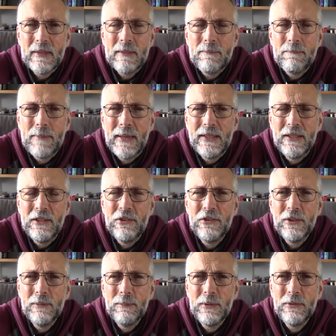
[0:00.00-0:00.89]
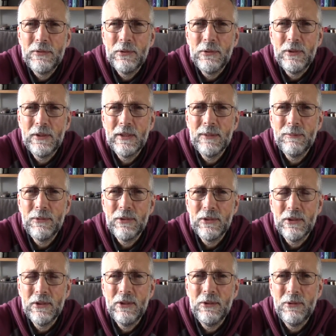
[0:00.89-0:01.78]
banish them before you come to
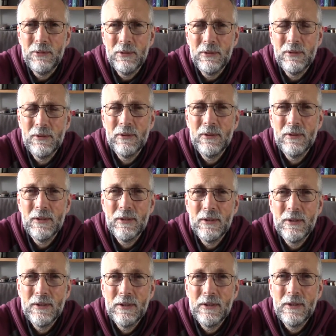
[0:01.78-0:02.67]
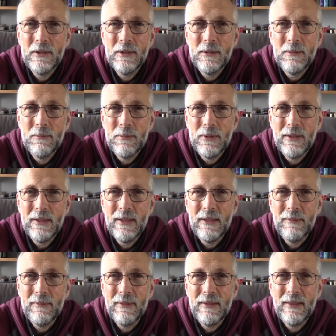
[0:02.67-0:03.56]
God. But
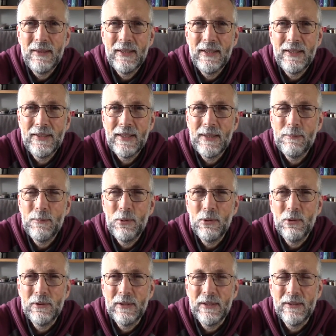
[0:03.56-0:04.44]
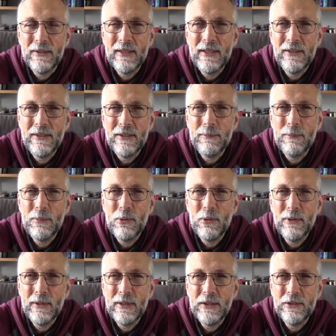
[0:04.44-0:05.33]
let them pour out. Let the
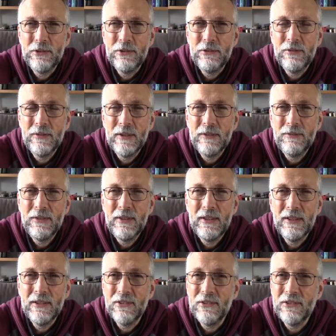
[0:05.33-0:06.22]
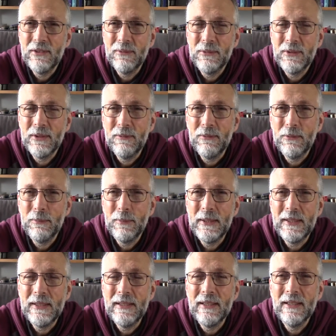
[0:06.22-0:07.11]
pouring out of tears sometimes
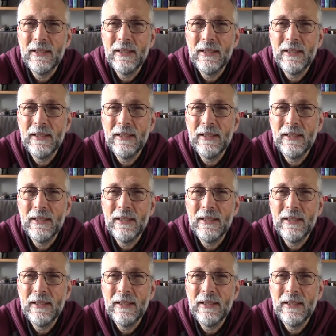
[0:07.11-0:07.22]
be